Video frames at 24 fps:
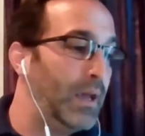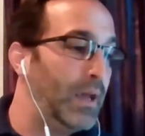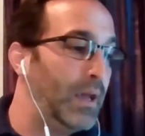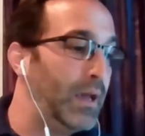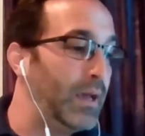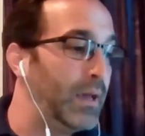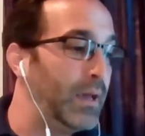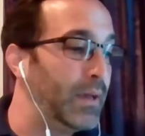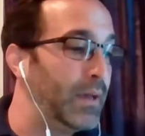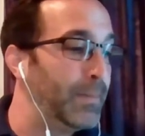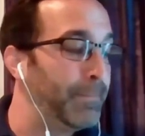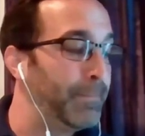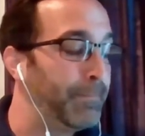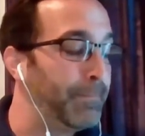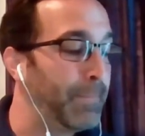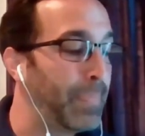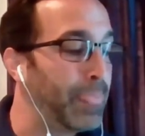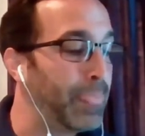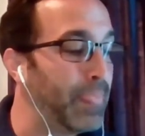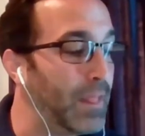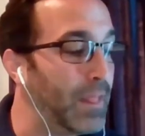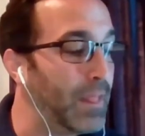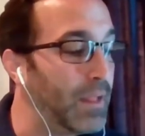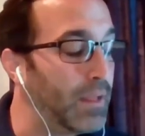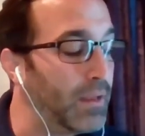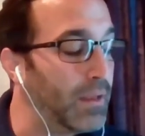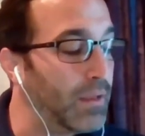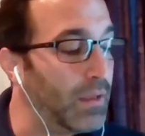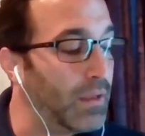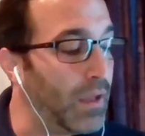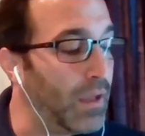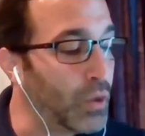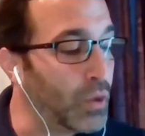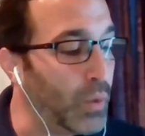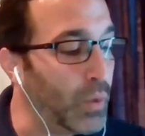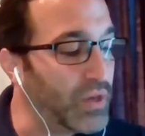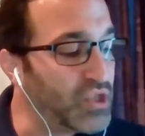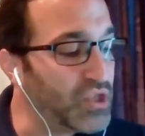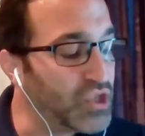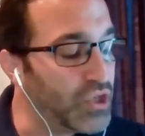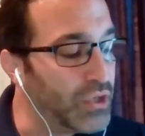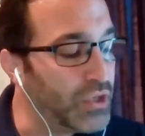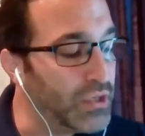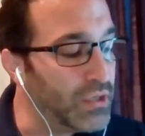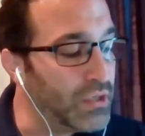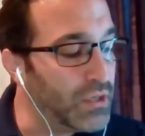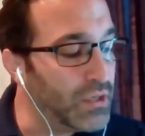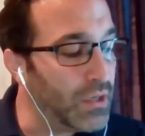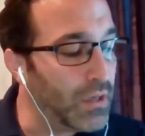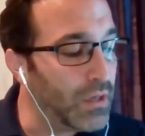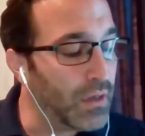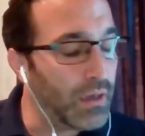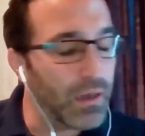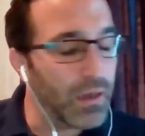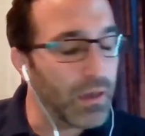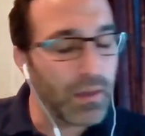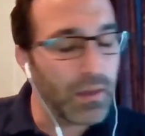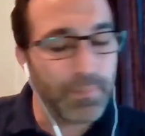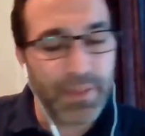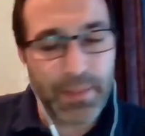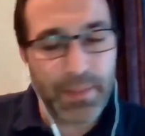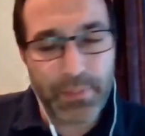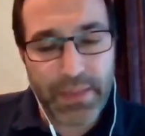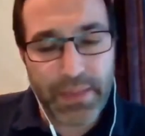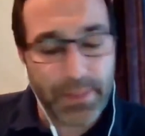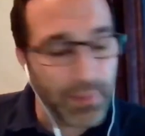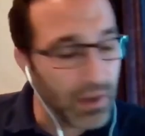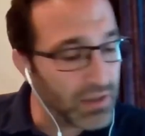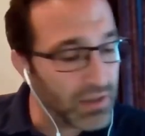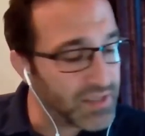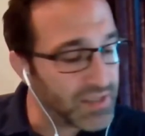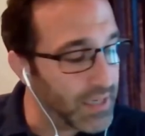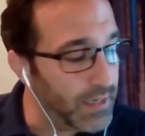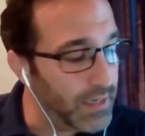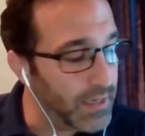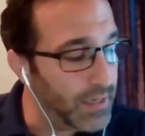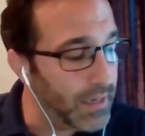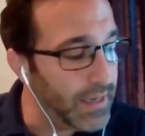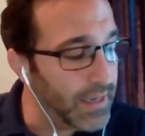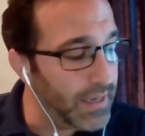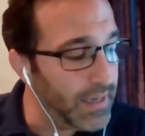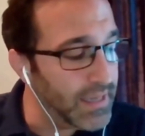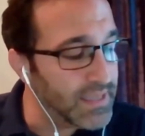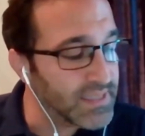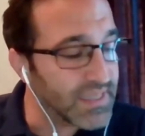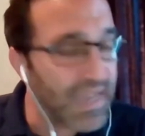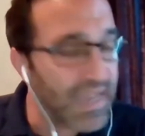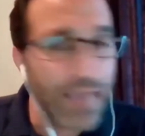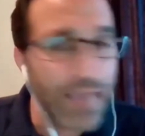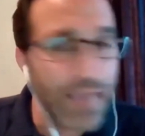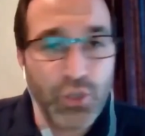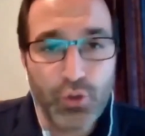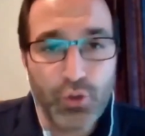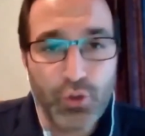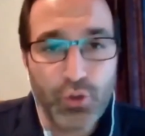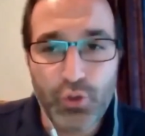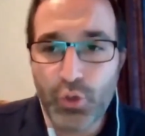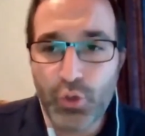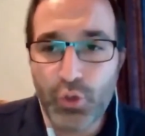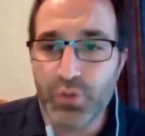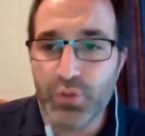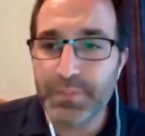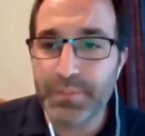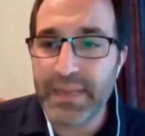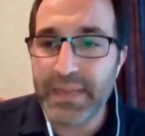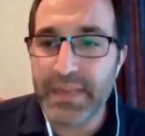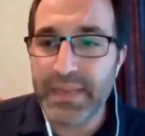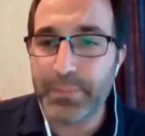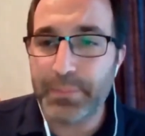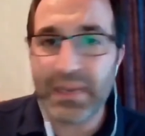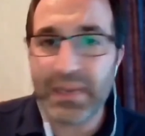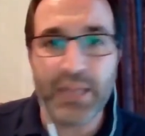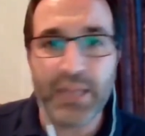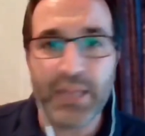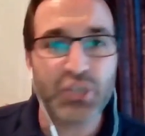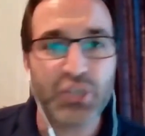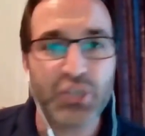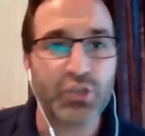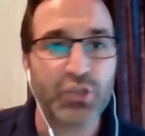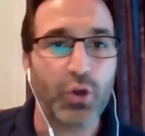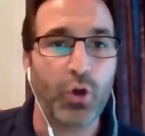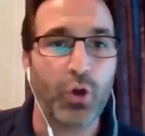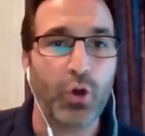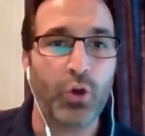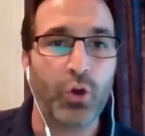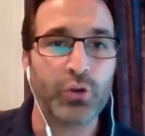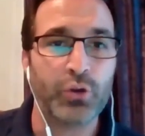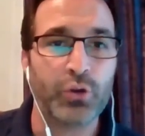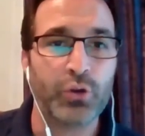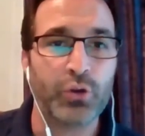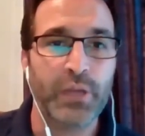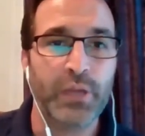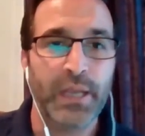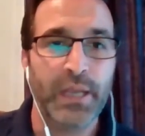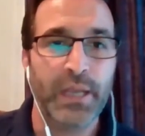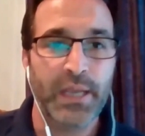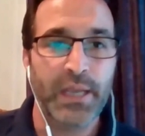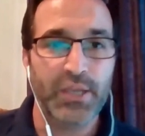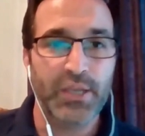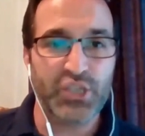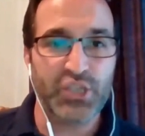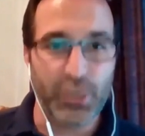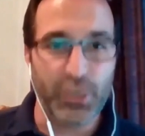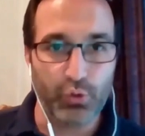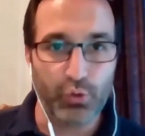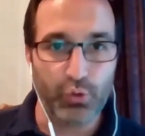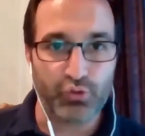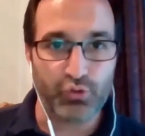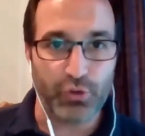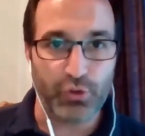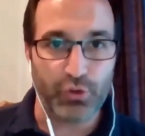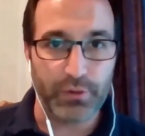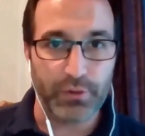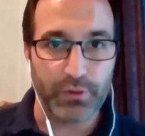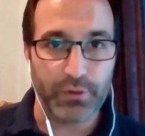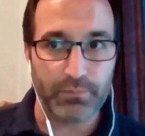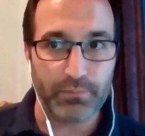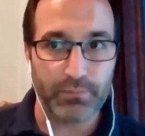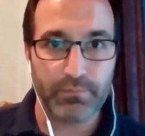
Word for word: Um, a question uh, people keep asking is can you use manipulation on children?